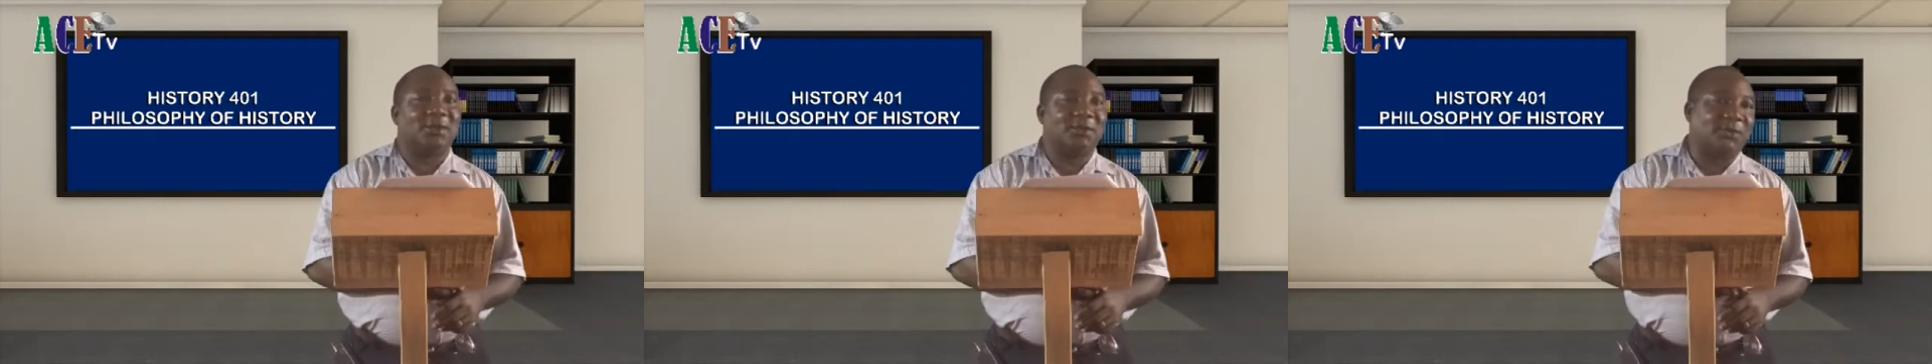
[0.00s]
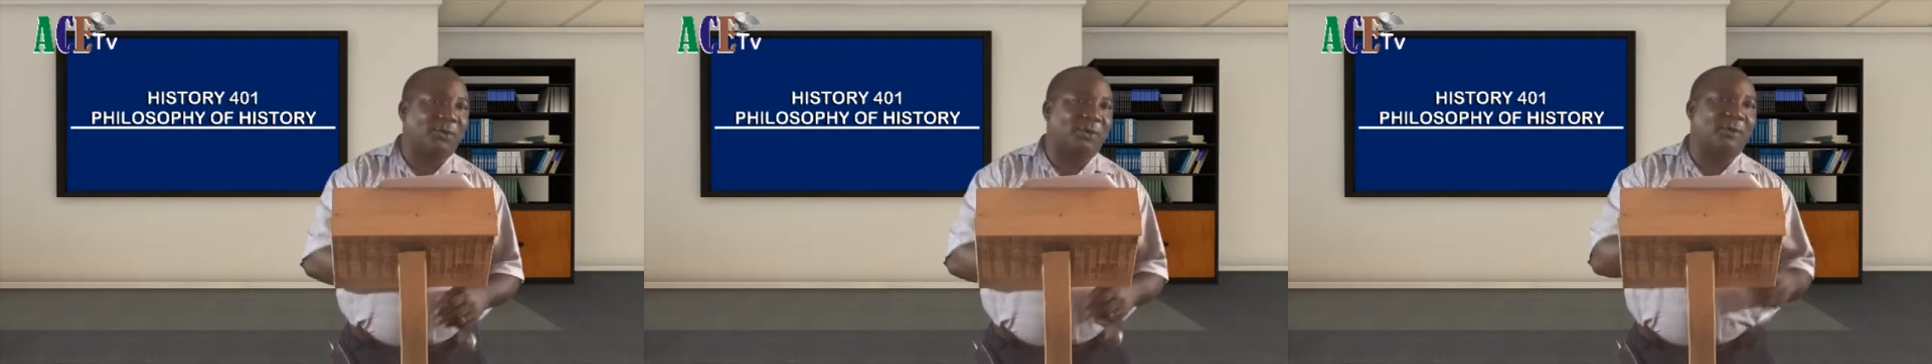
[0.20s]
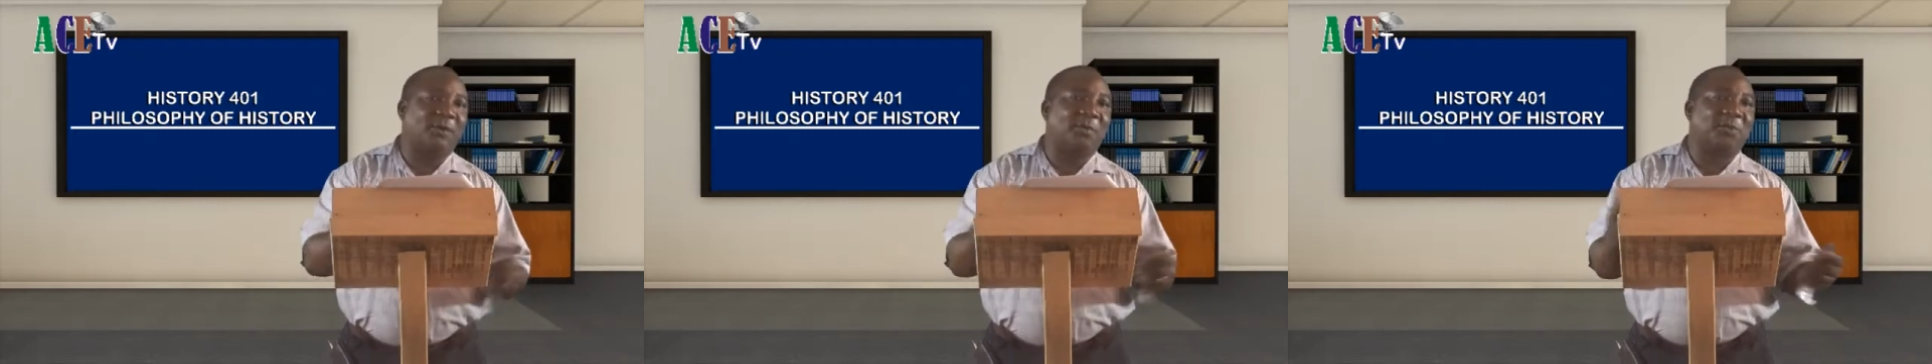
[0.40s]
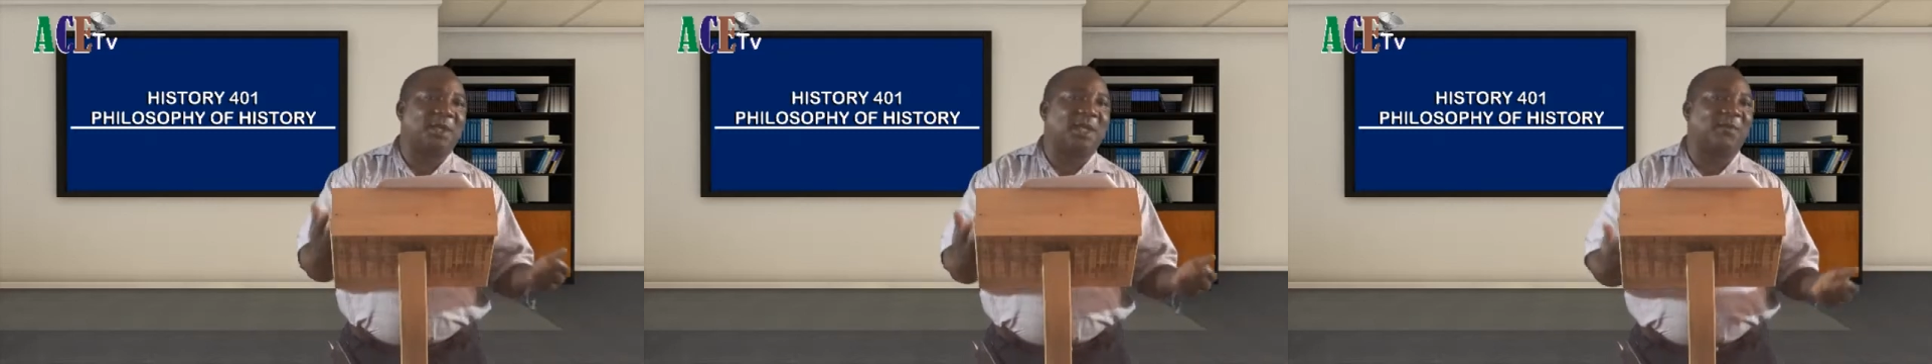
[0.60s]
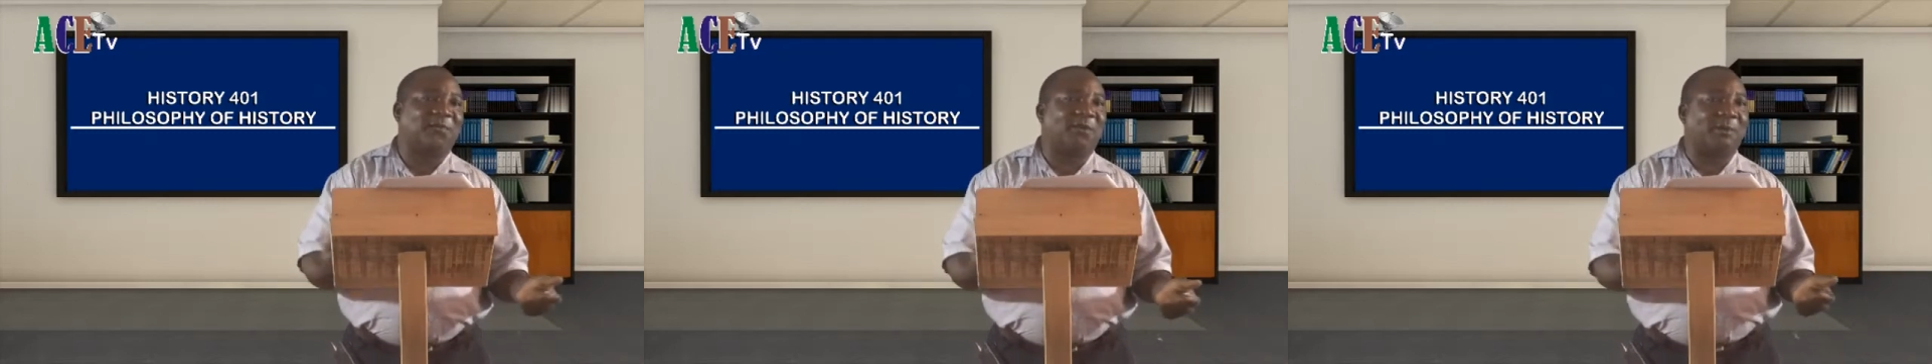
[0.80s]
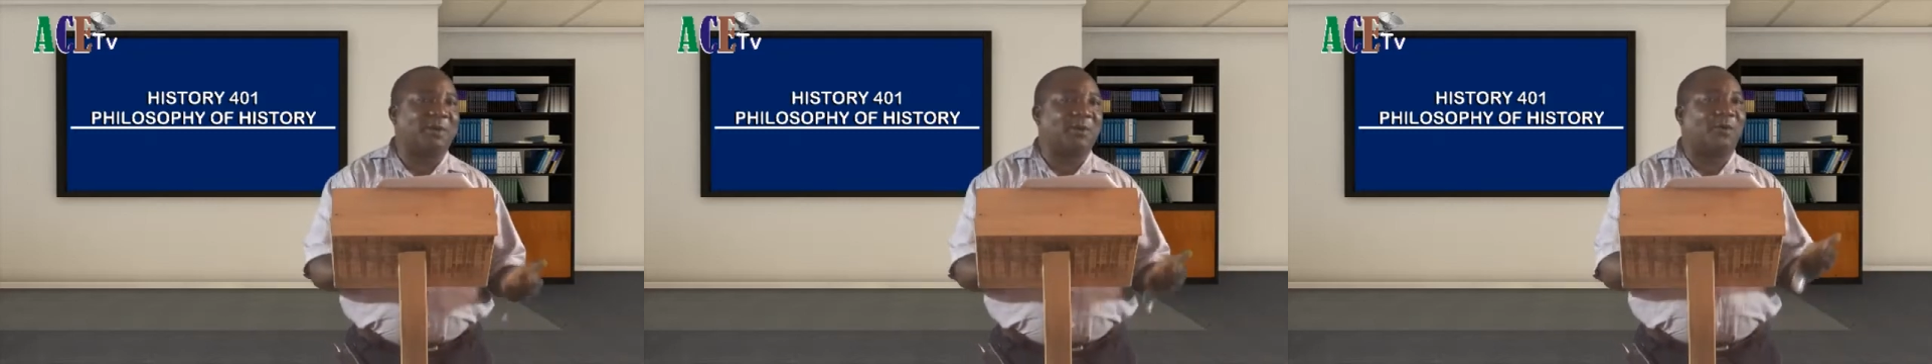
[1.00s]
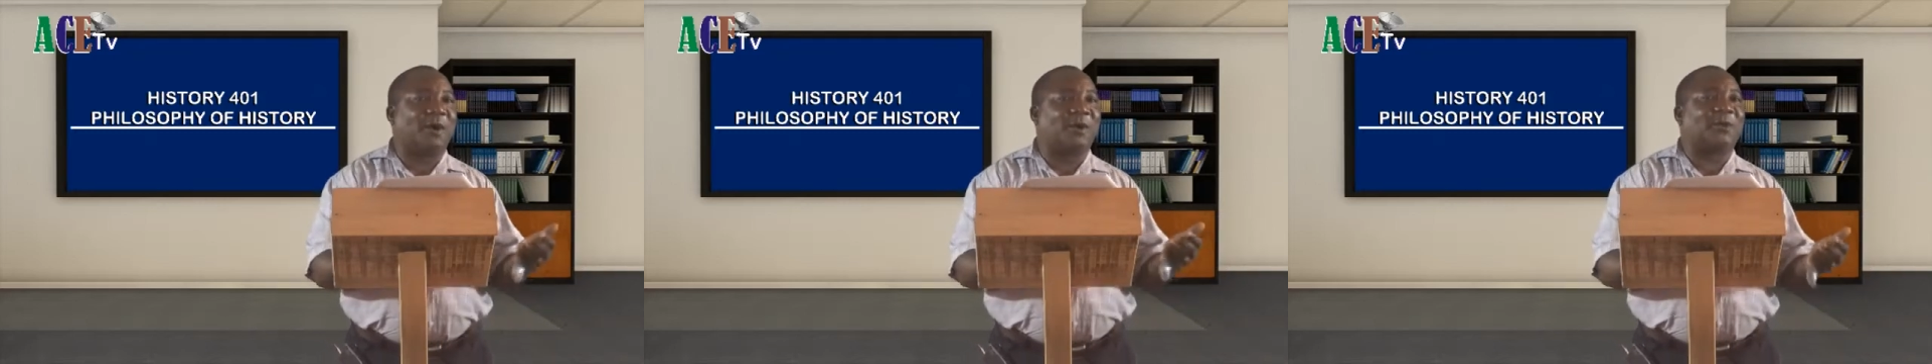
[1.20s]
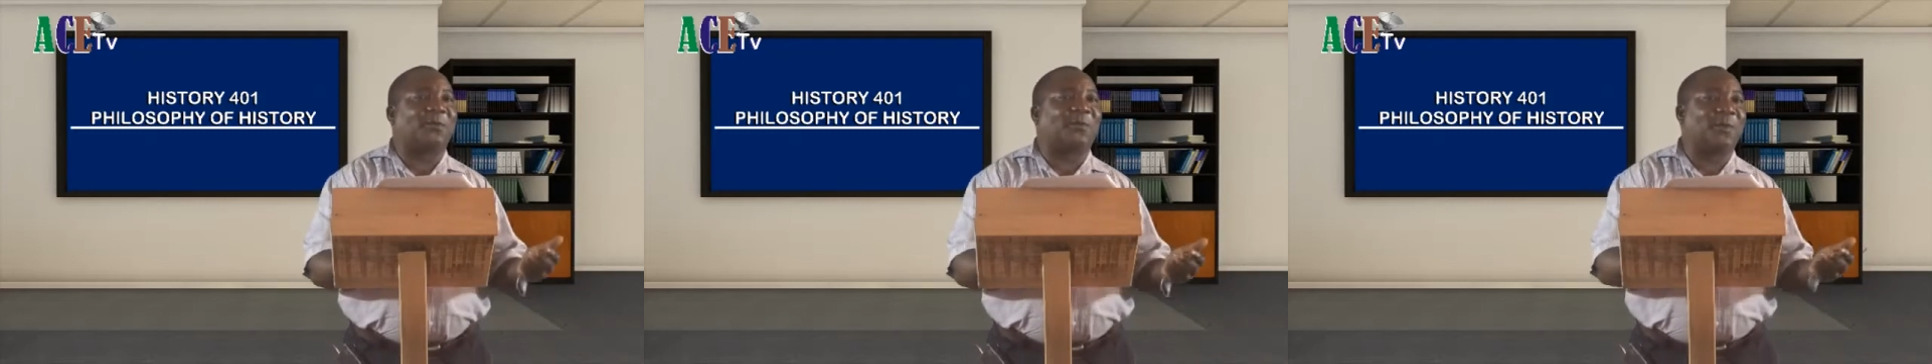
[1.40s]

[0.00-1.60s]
So we will begin from the works of